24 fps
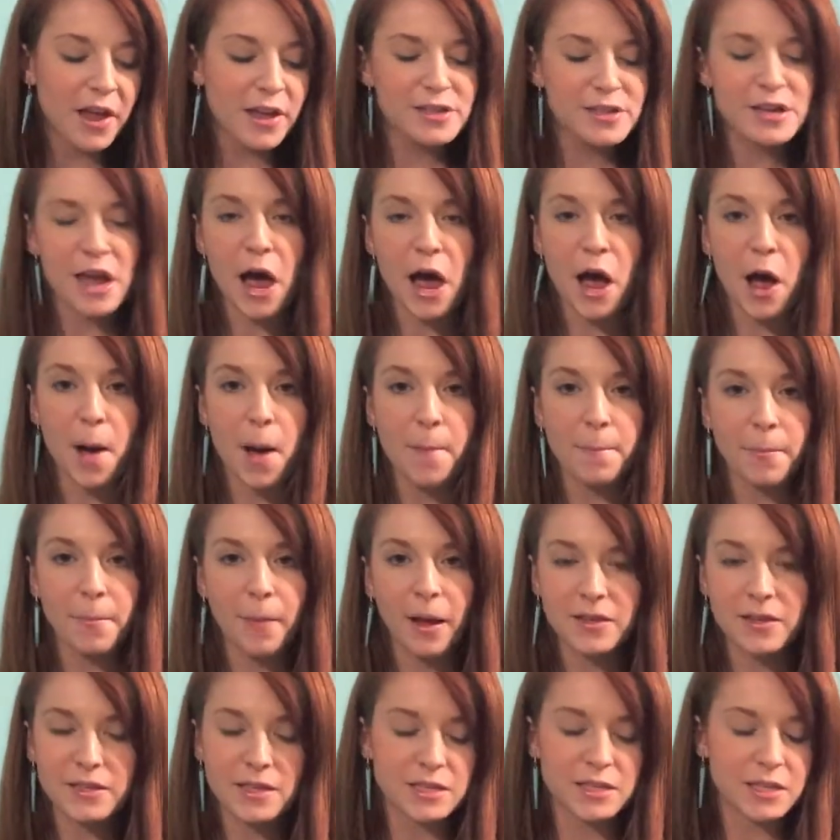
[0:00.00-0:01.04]
Now,
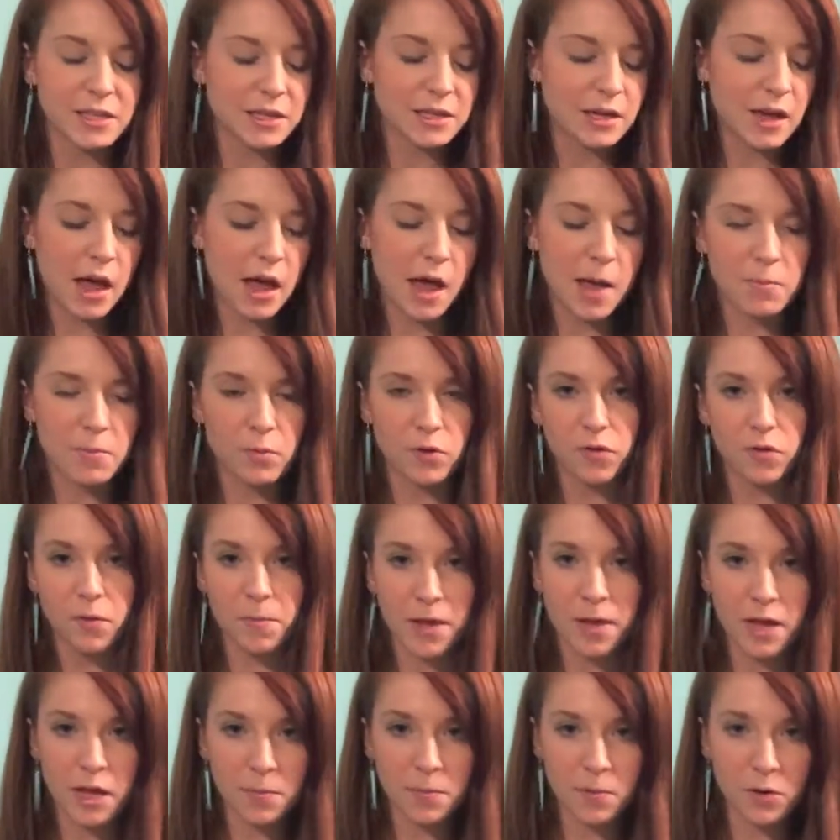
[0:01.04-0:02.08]
as I said, I'm more of a
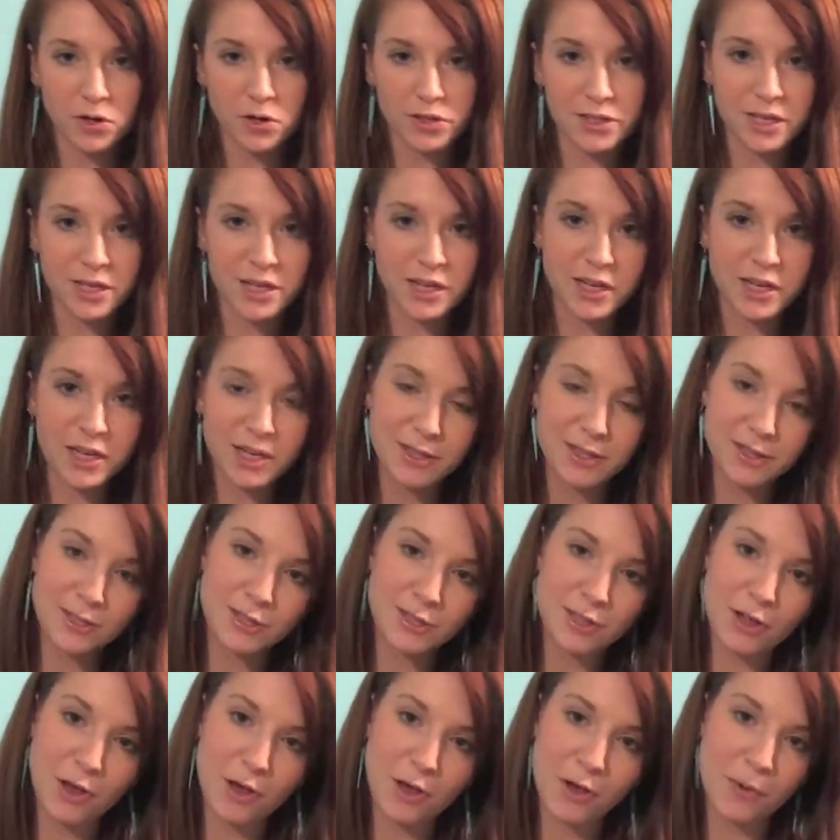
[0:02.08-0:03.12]
pink person,
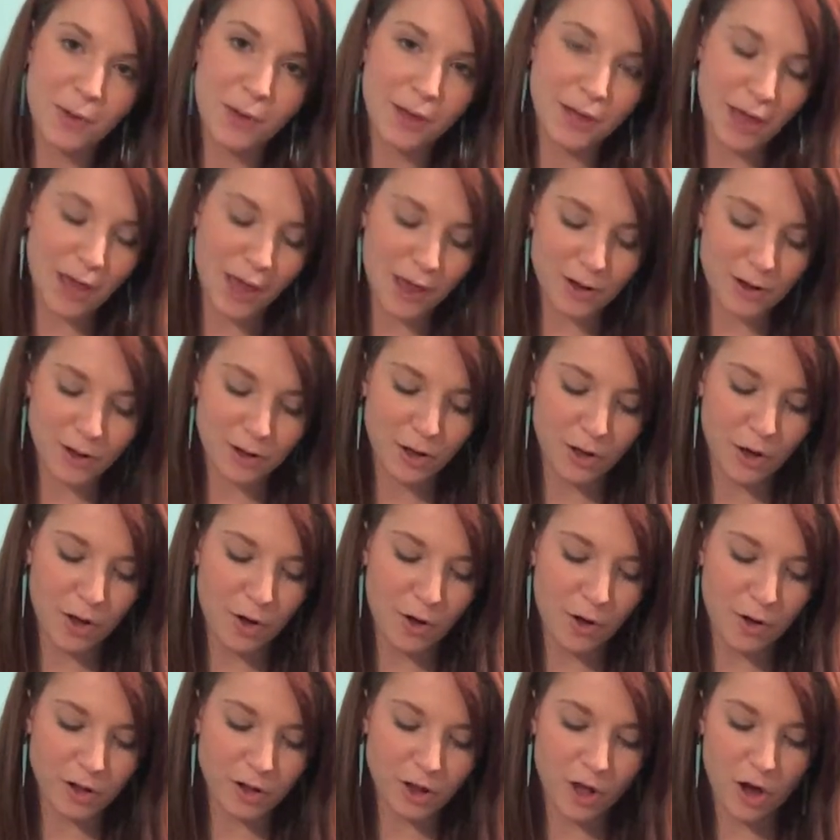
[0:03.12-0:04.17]
so I kind of
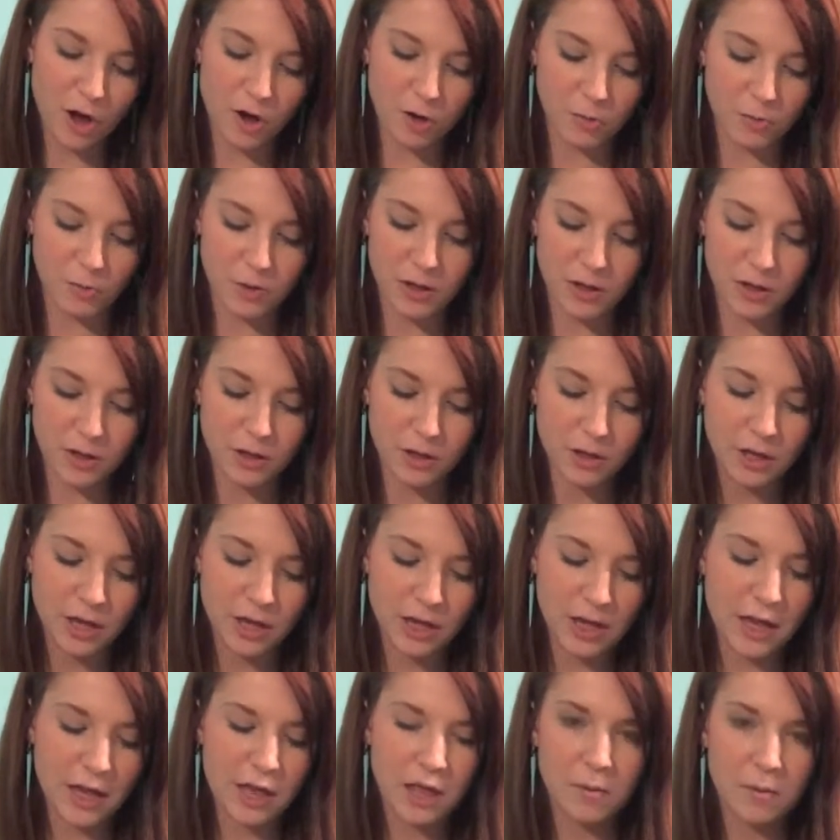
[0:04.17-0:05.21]
go along with
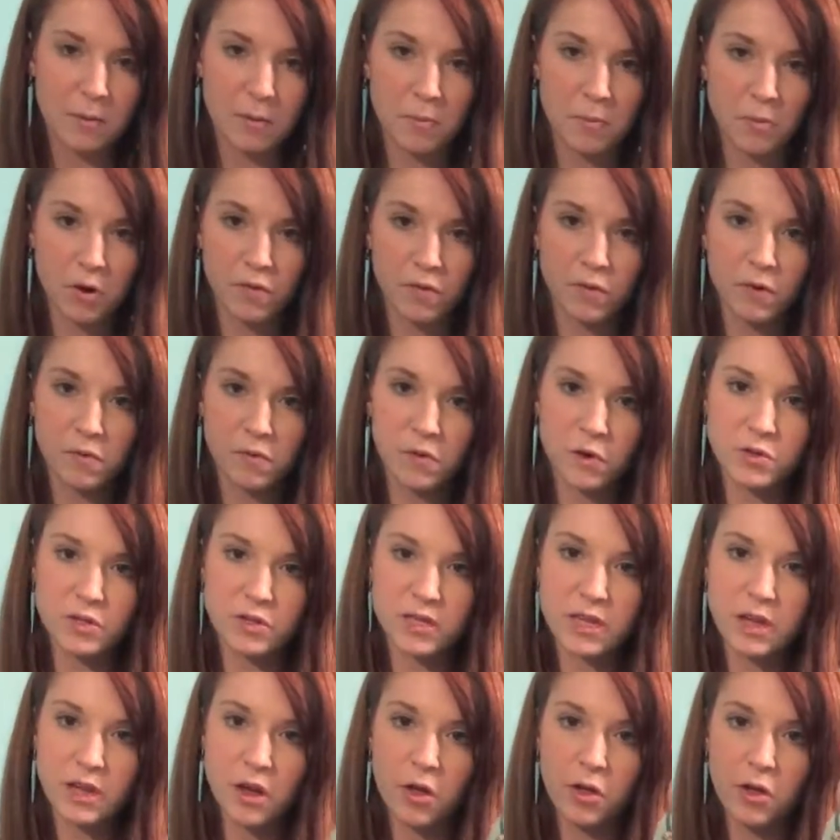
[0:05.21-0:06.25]
a little bit more of a
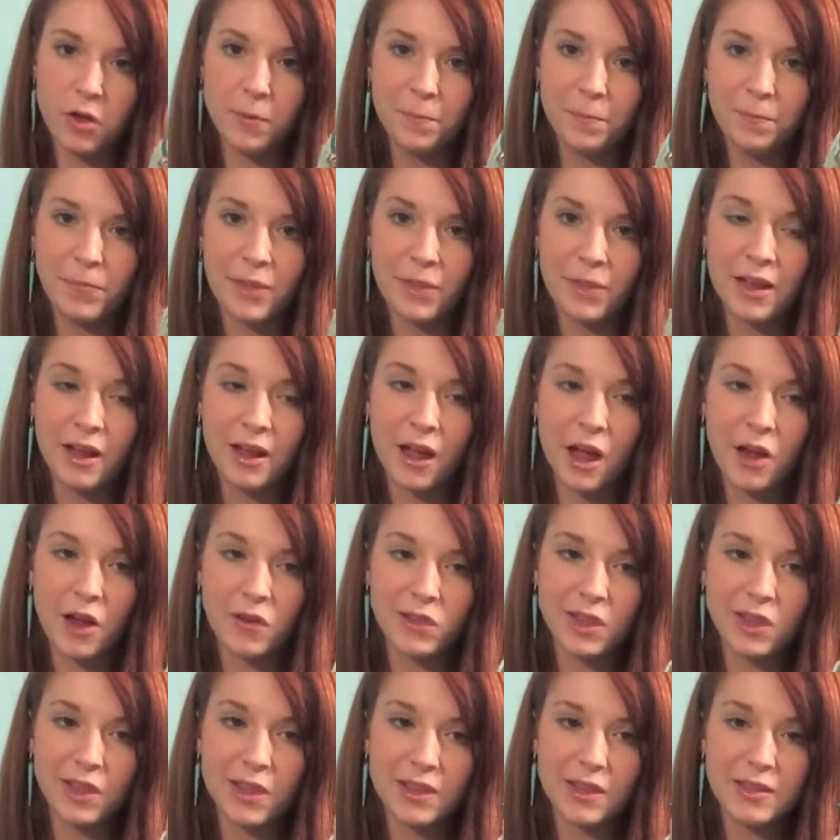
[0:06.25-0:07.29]
rosy color. I
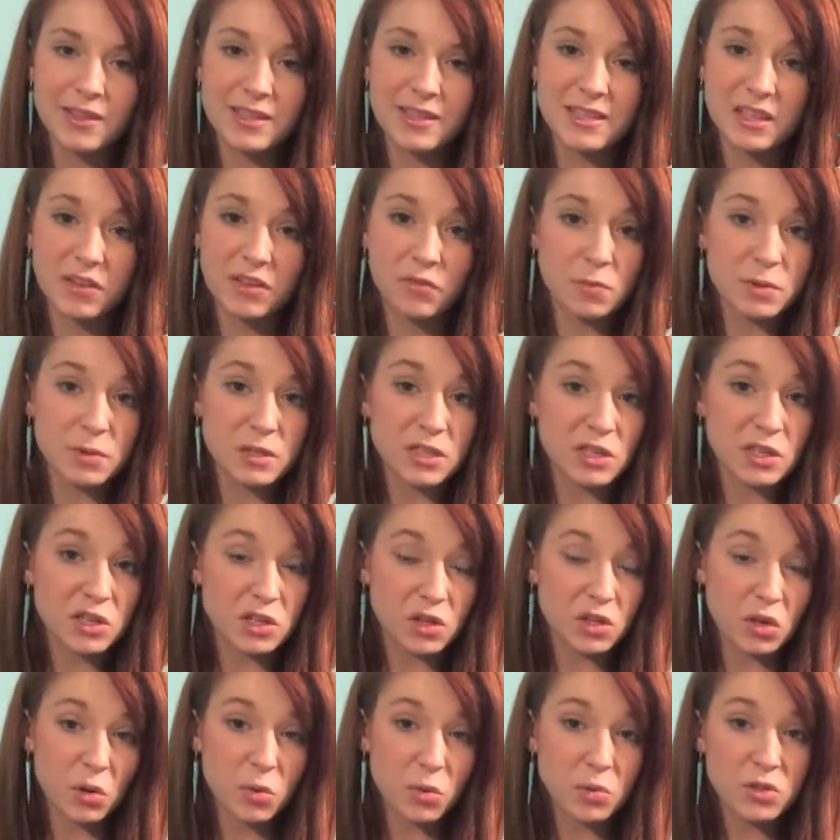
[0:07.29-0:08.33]
really like this stuff because
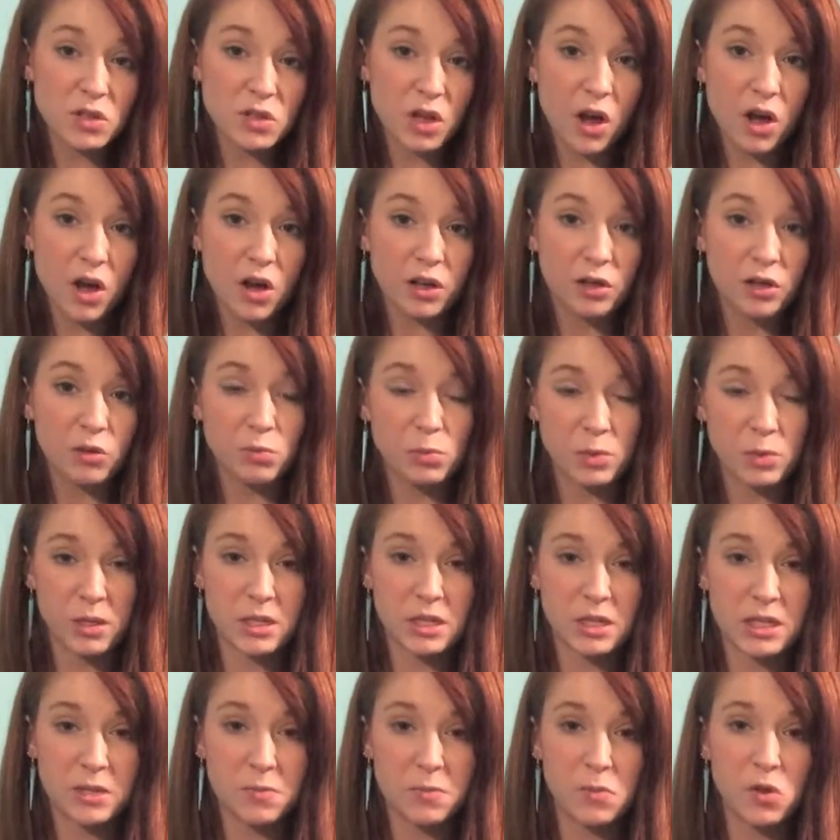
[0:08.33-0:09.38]
it goes on
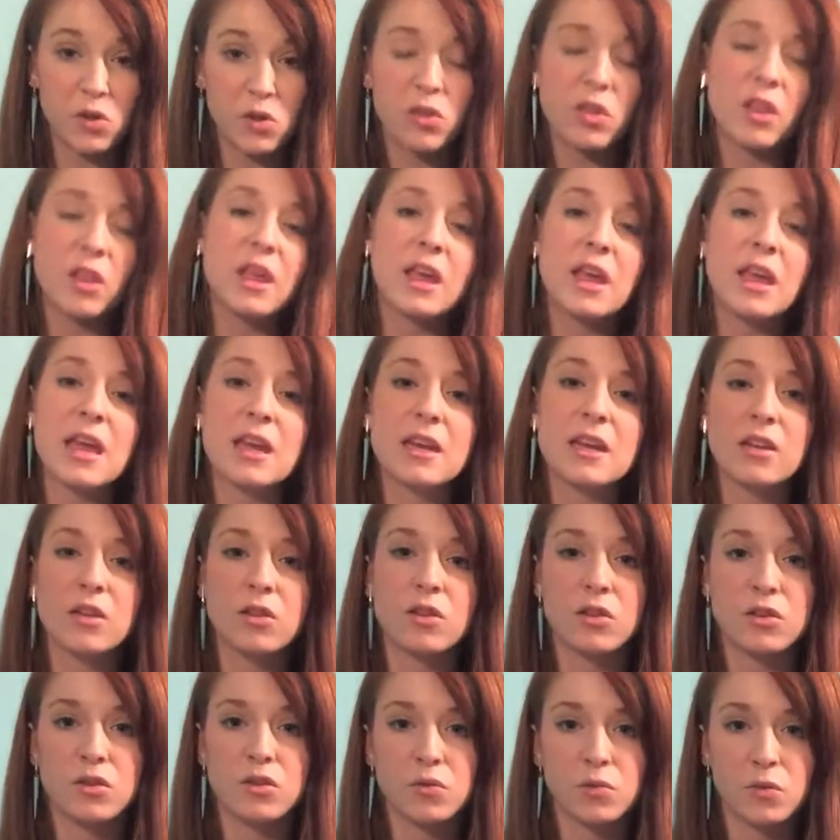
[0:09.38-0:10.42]
really smoothly and it
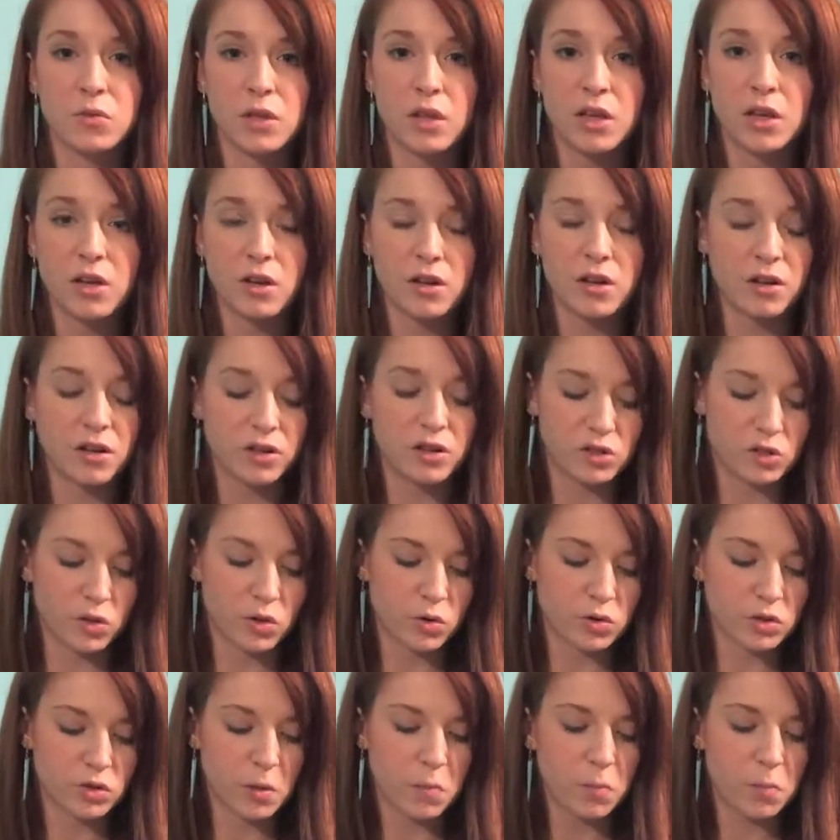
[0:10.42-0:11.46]
looks really good and it
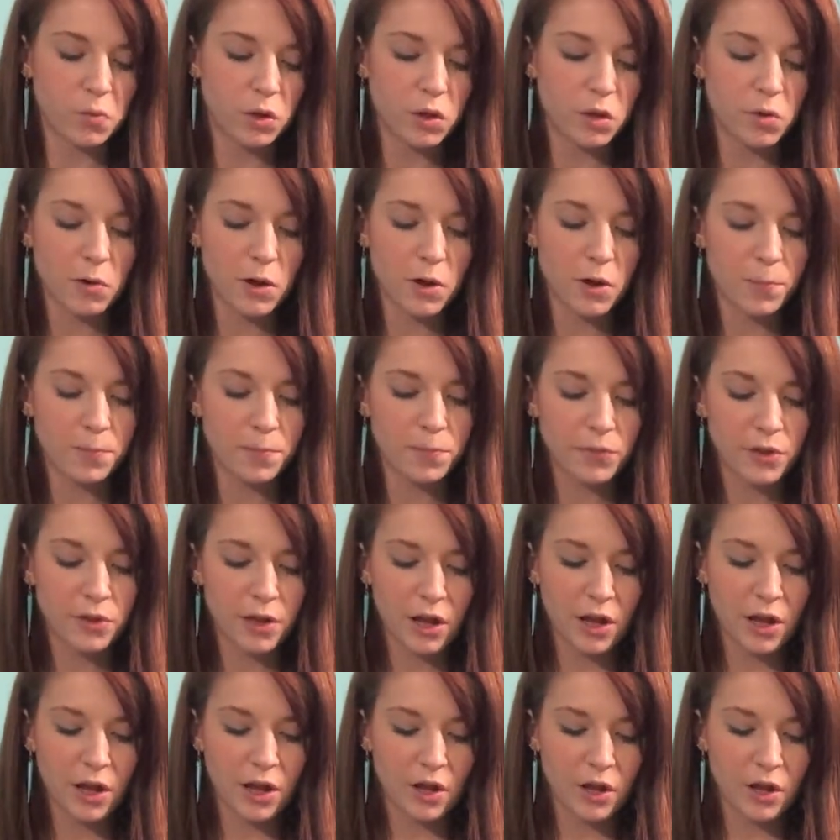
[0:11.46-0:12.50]
shows up really well.
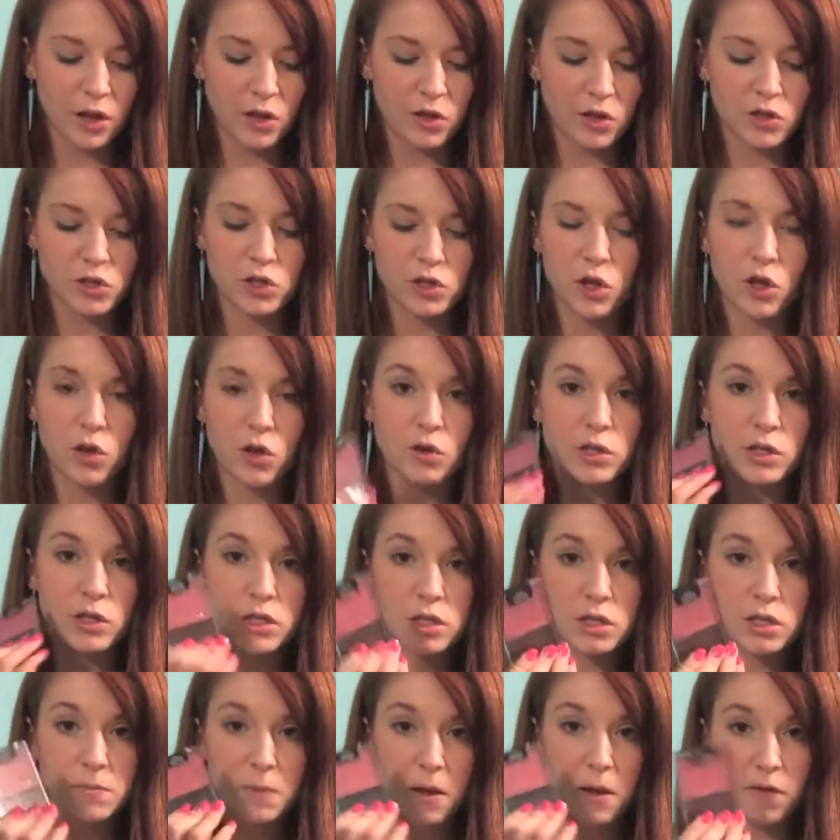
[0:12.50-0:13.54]
So this
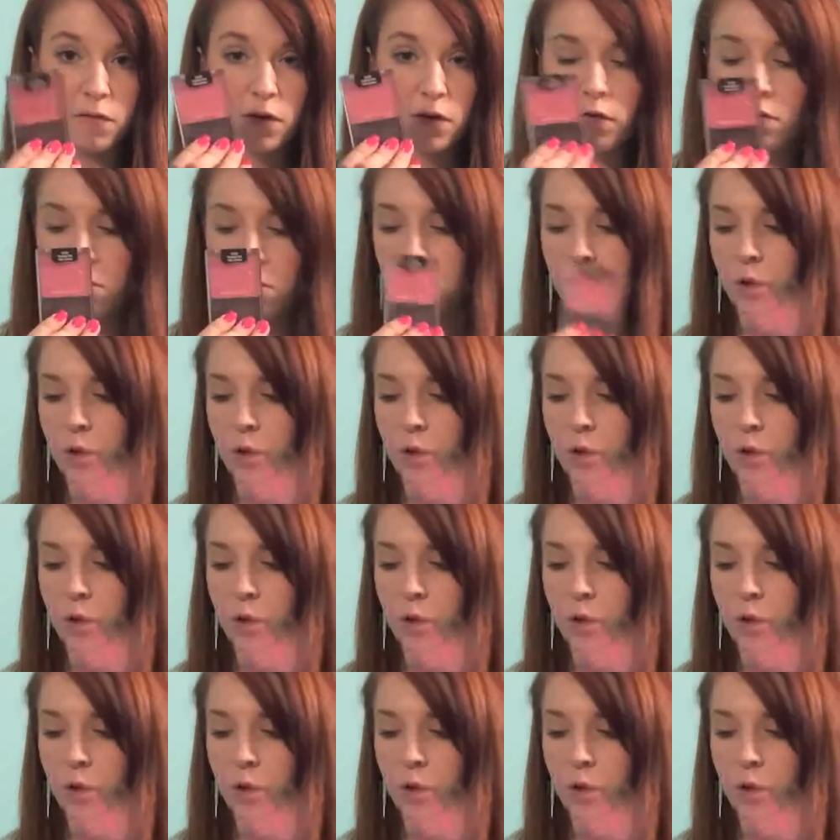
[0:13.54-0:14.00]
is my favorite